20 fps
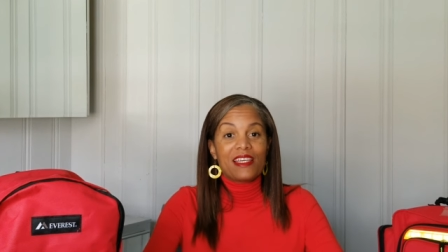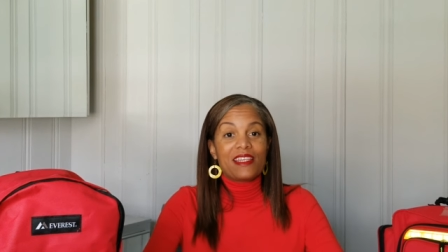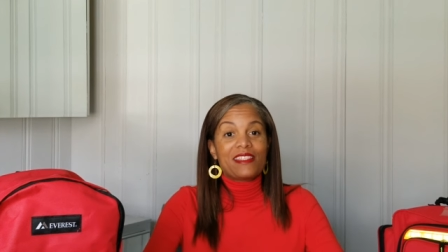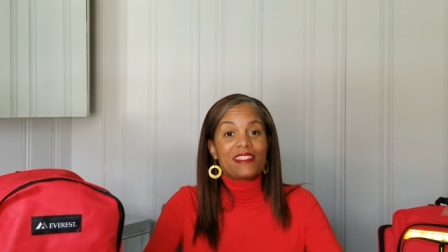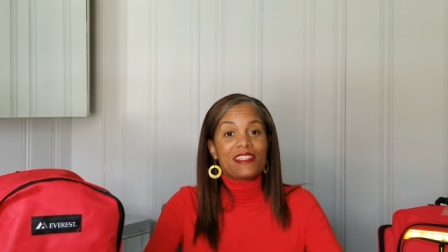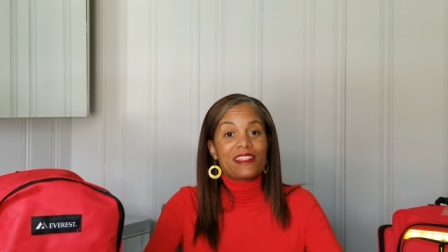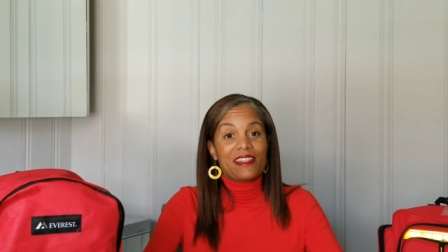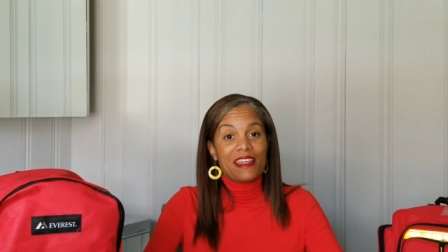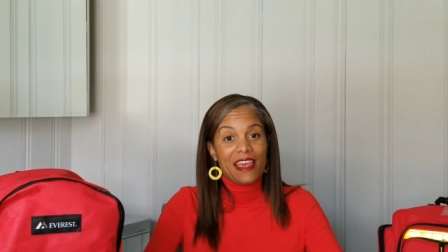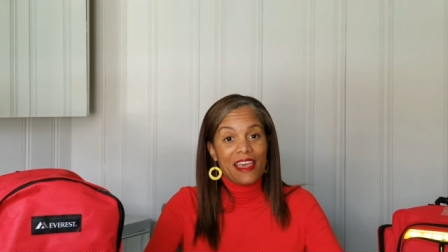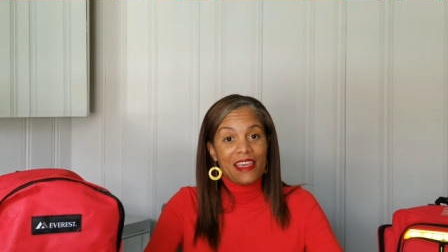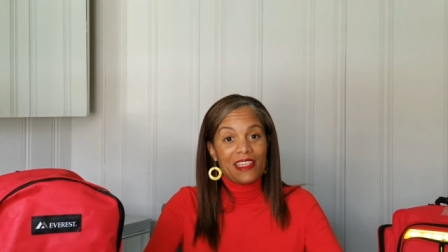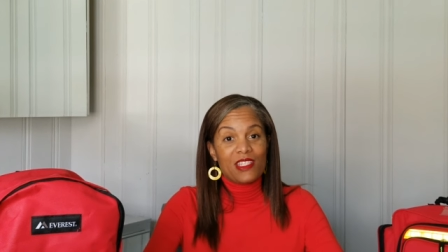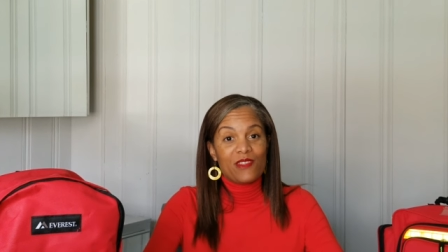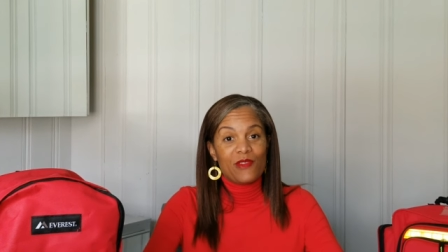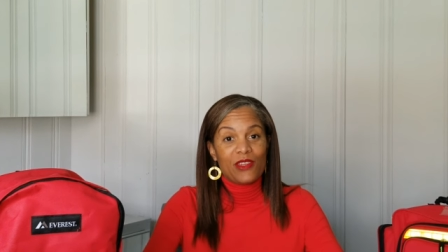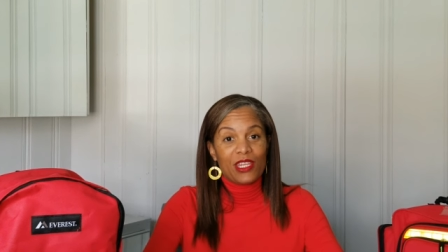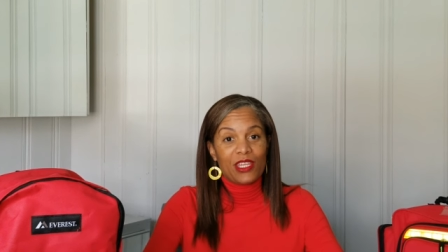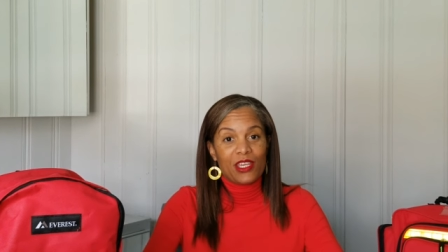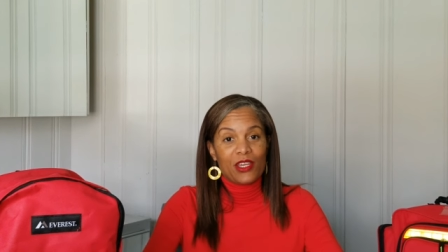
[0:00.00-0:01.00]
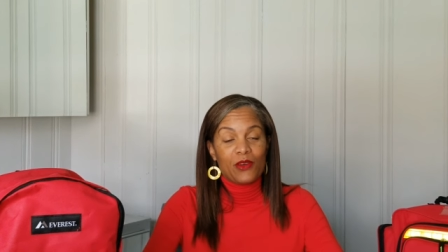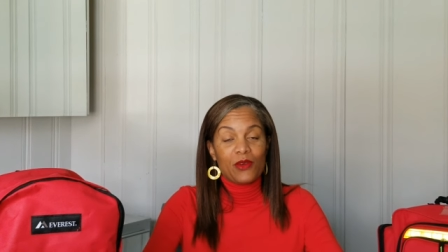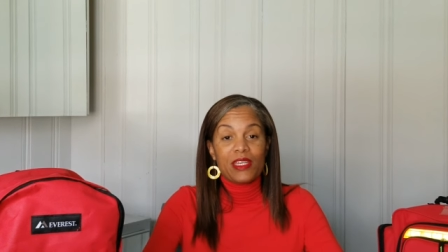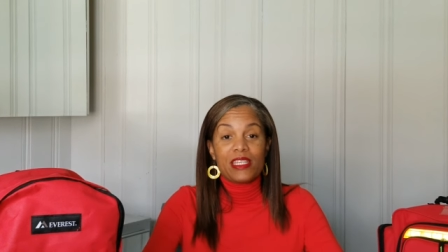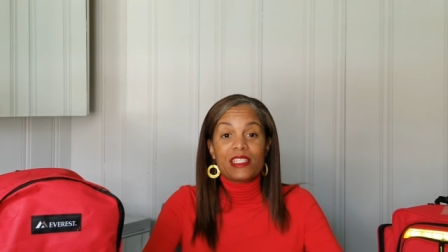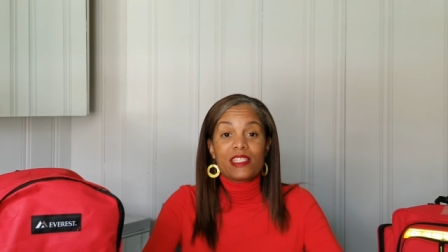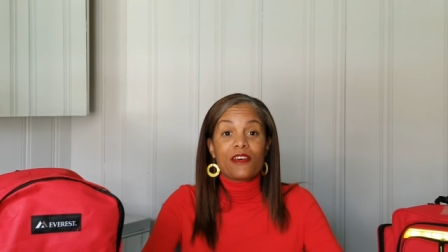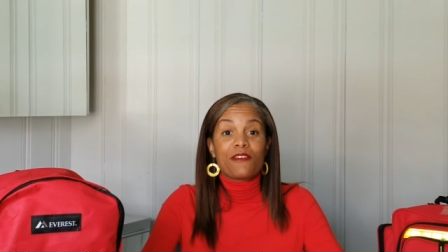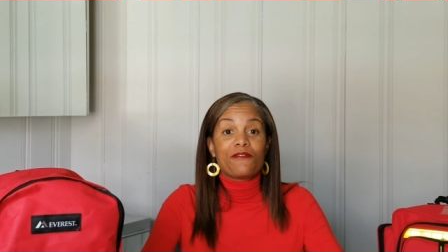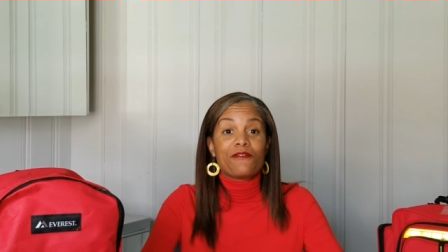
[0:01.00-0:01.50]
Today's video
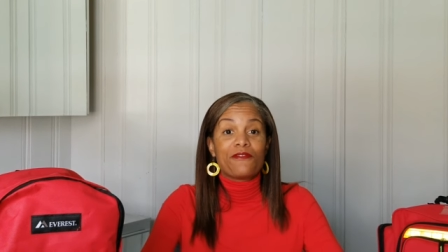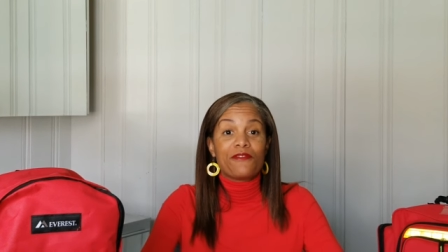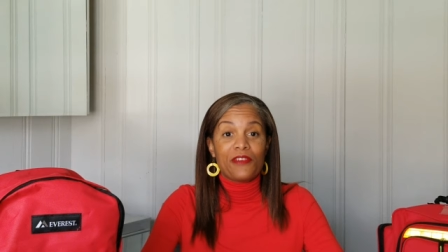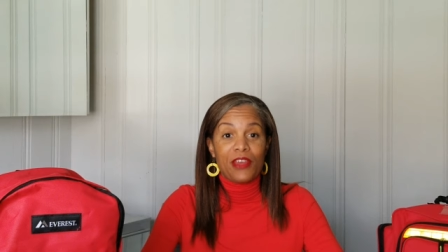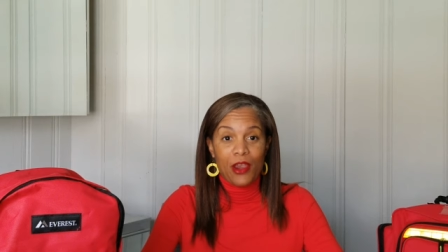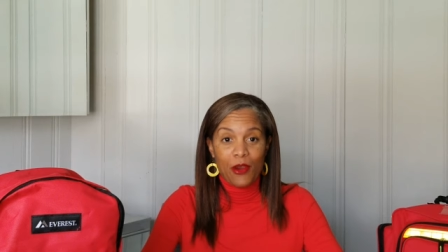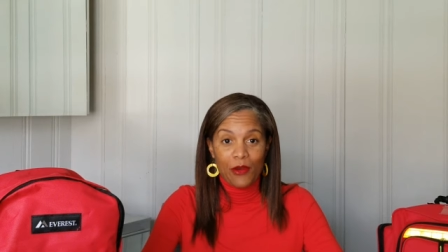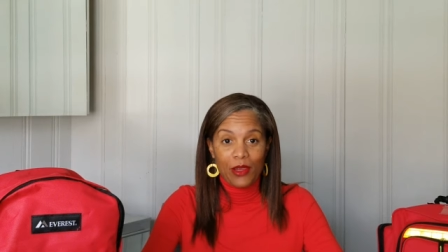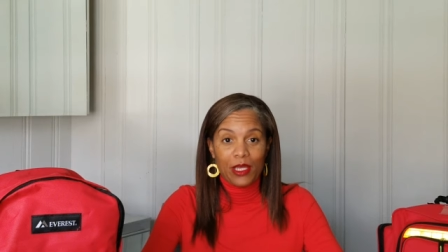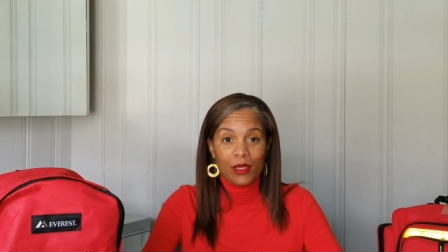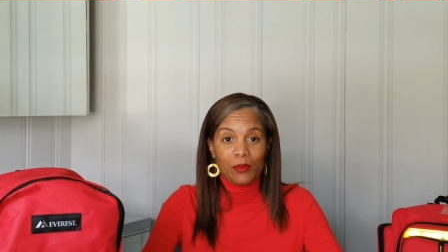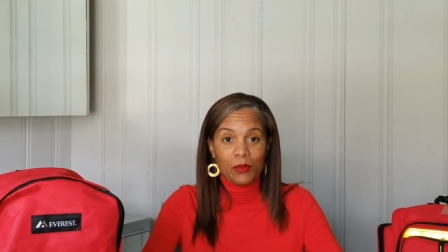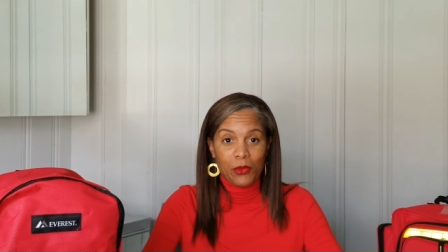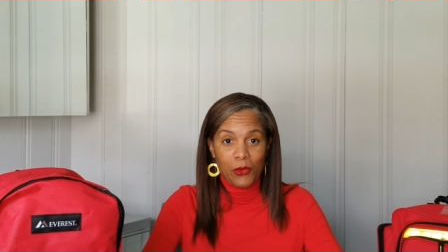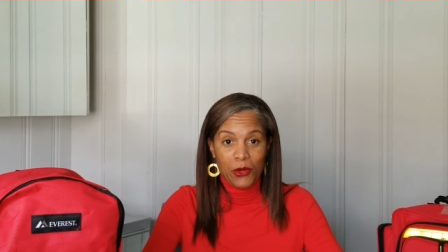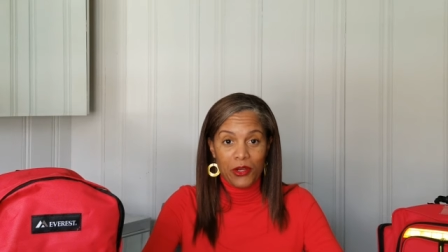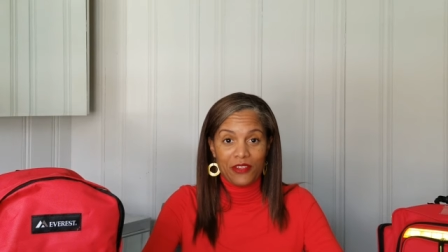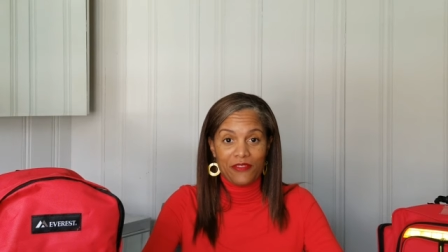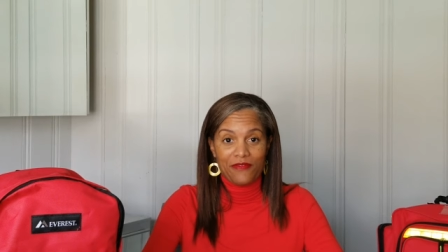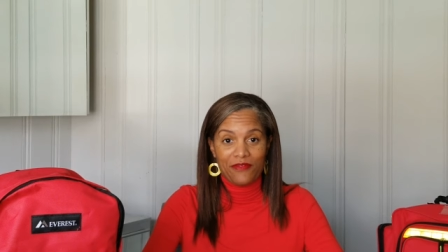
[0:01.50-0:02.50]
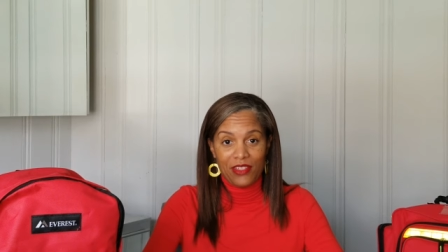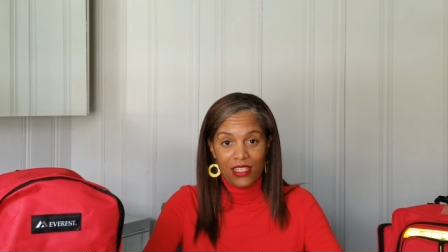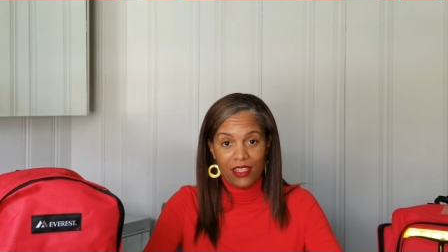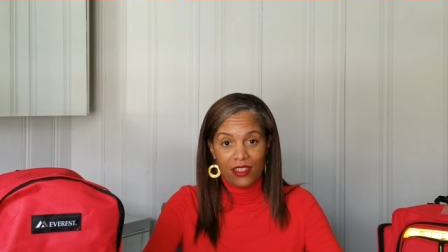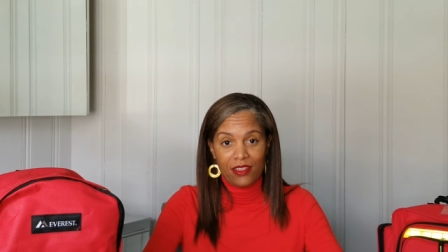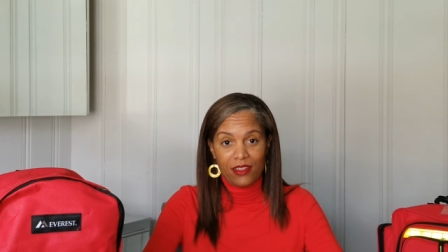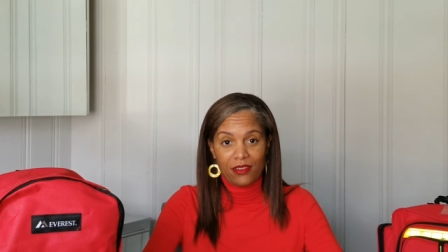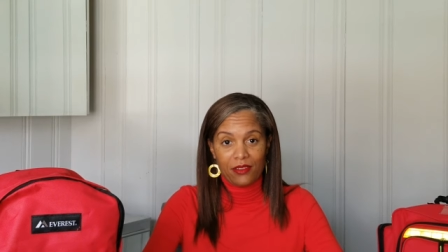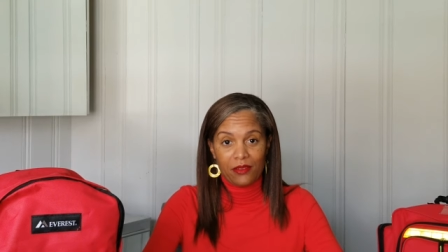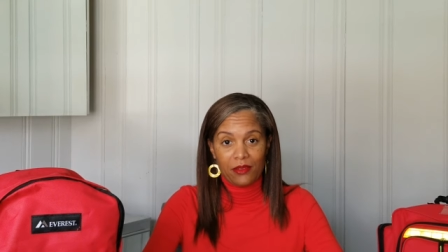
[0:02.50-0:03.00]
is a very important video